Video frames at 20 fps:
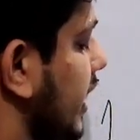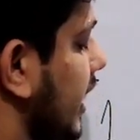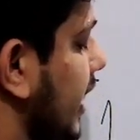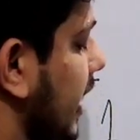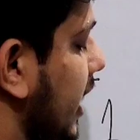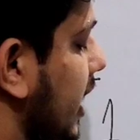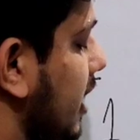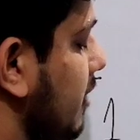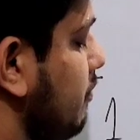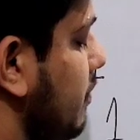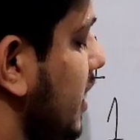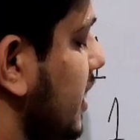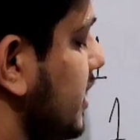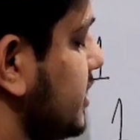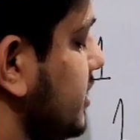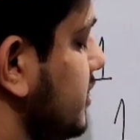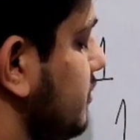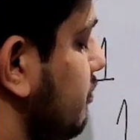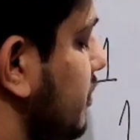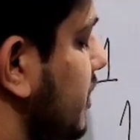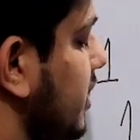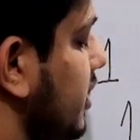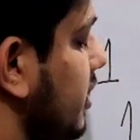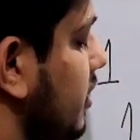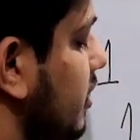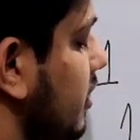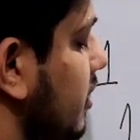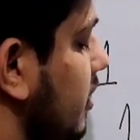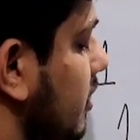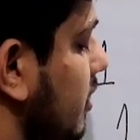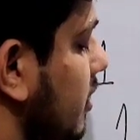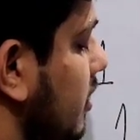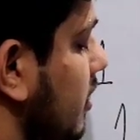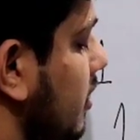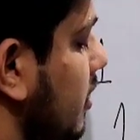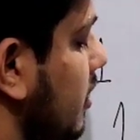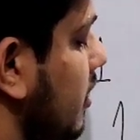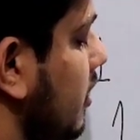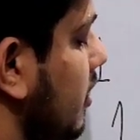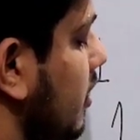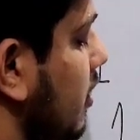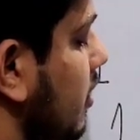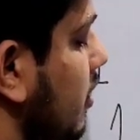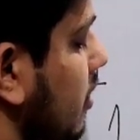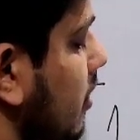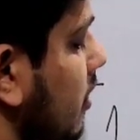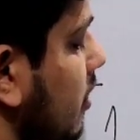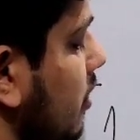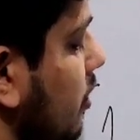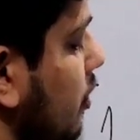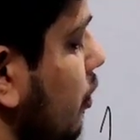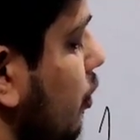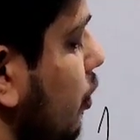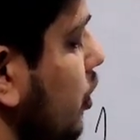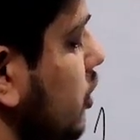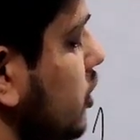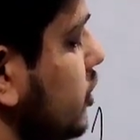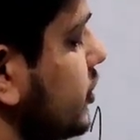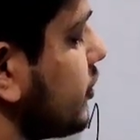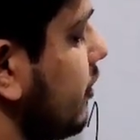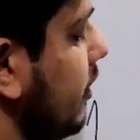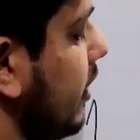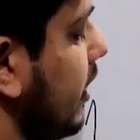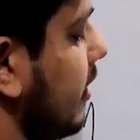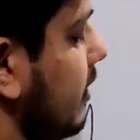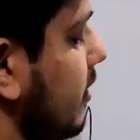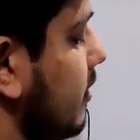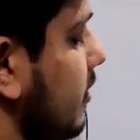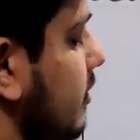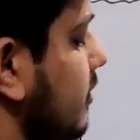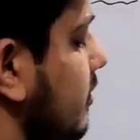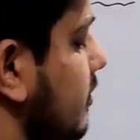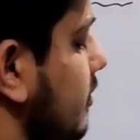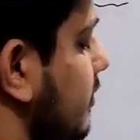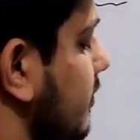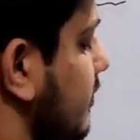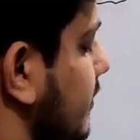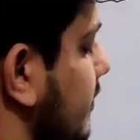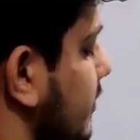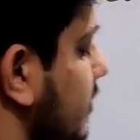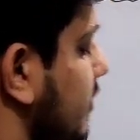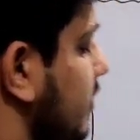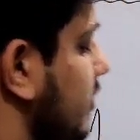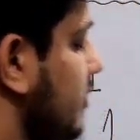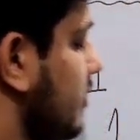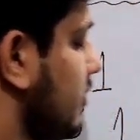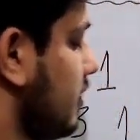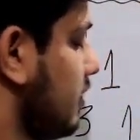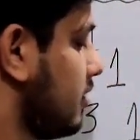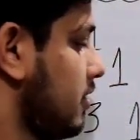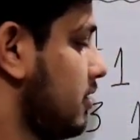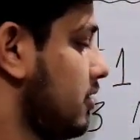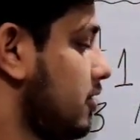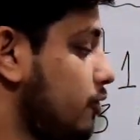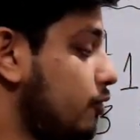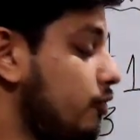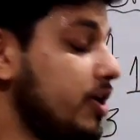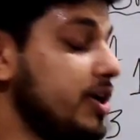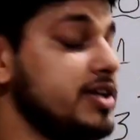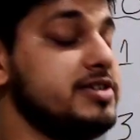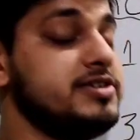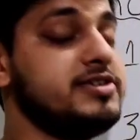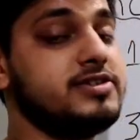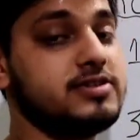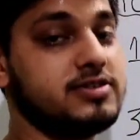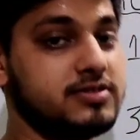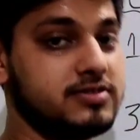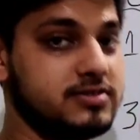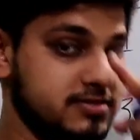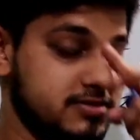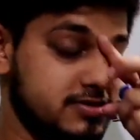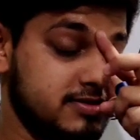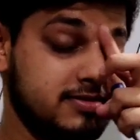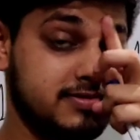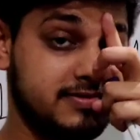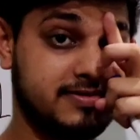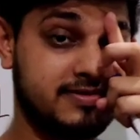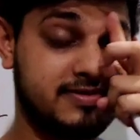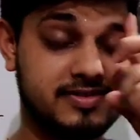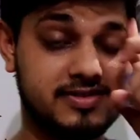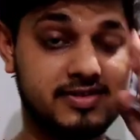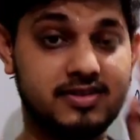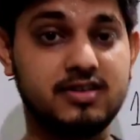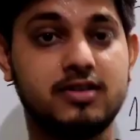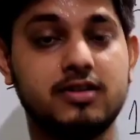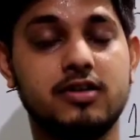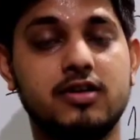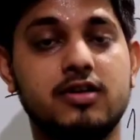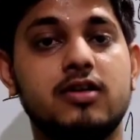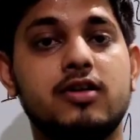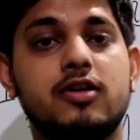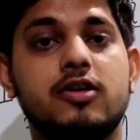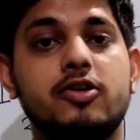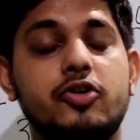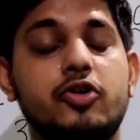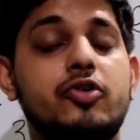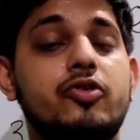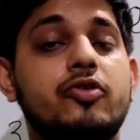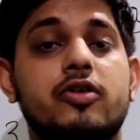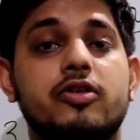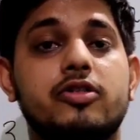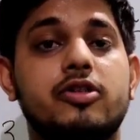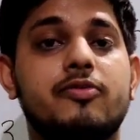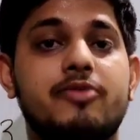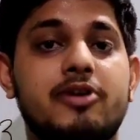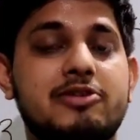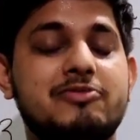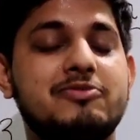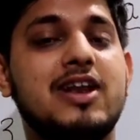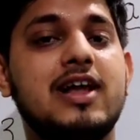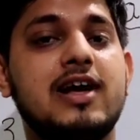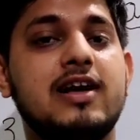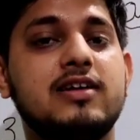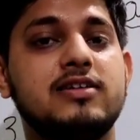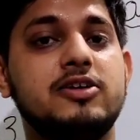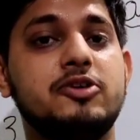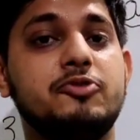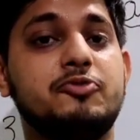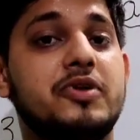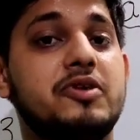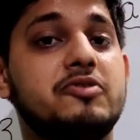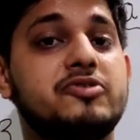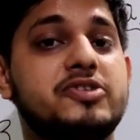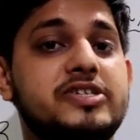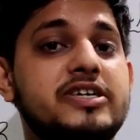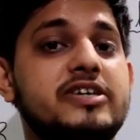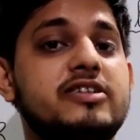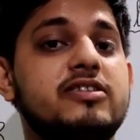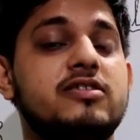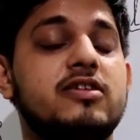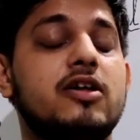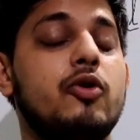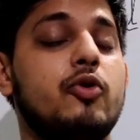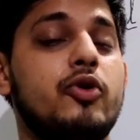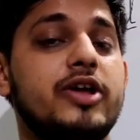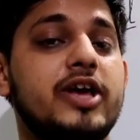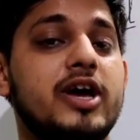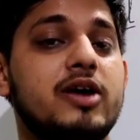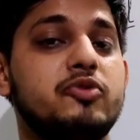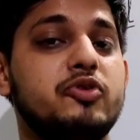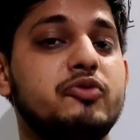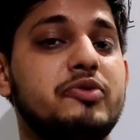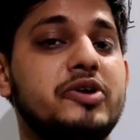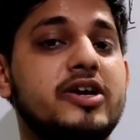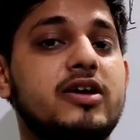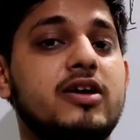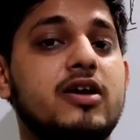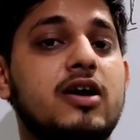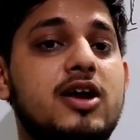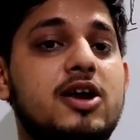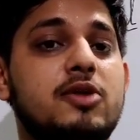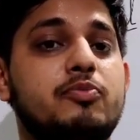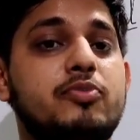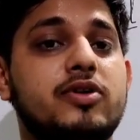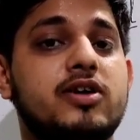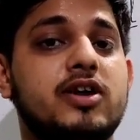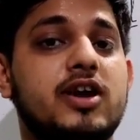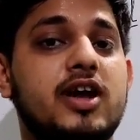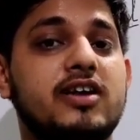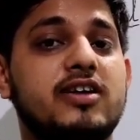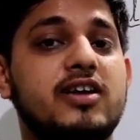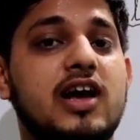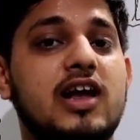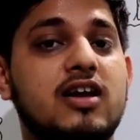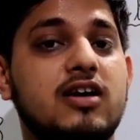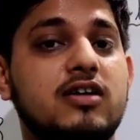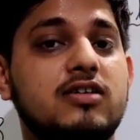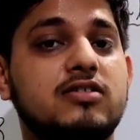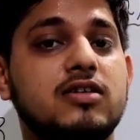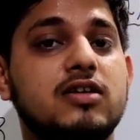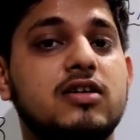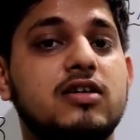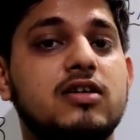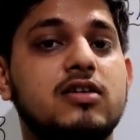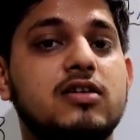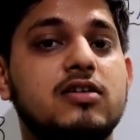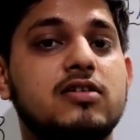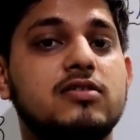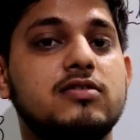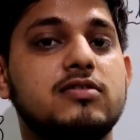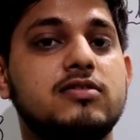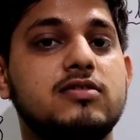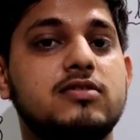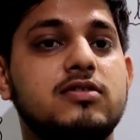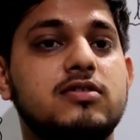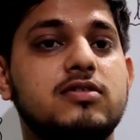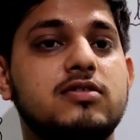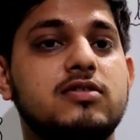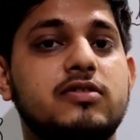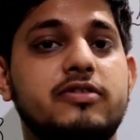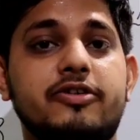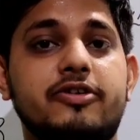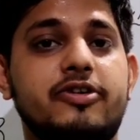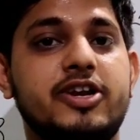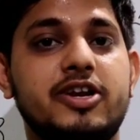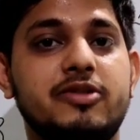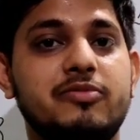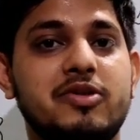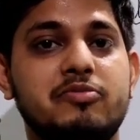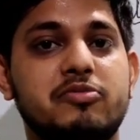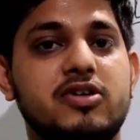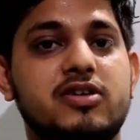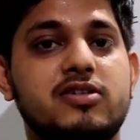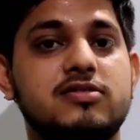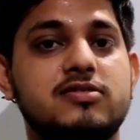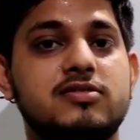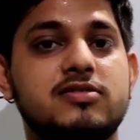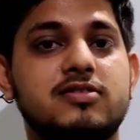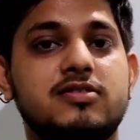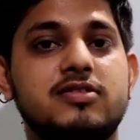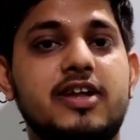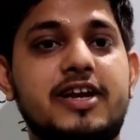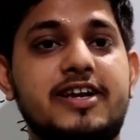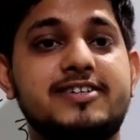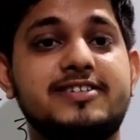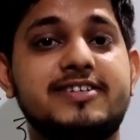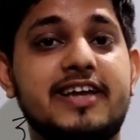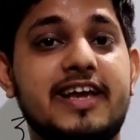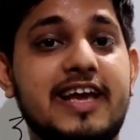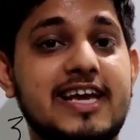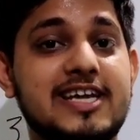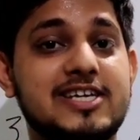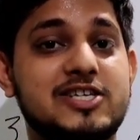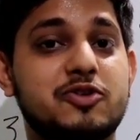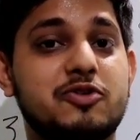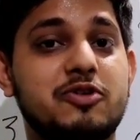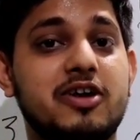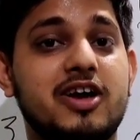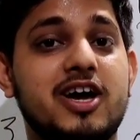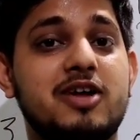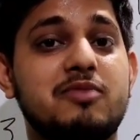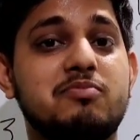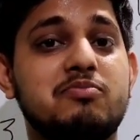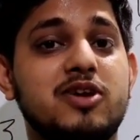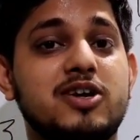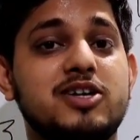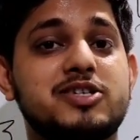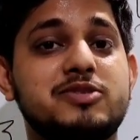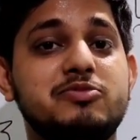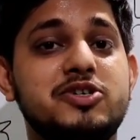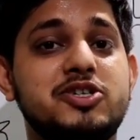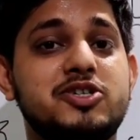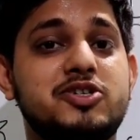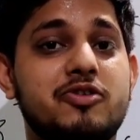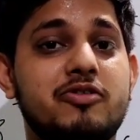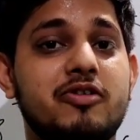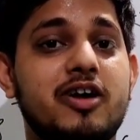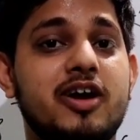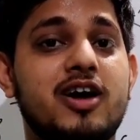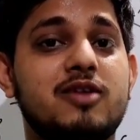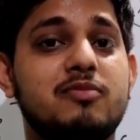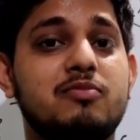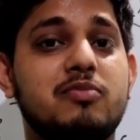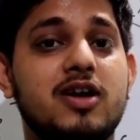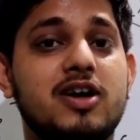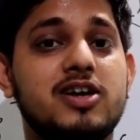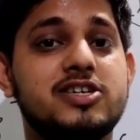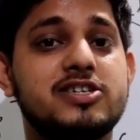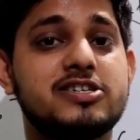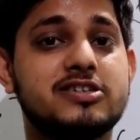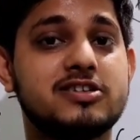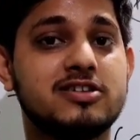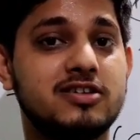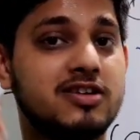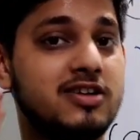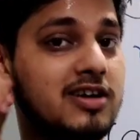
a plus b whole square, what is? Do you know the formula? If you have seen the Odia movie Harapatnaik dialogue, don't remember? That is a square plus b square plus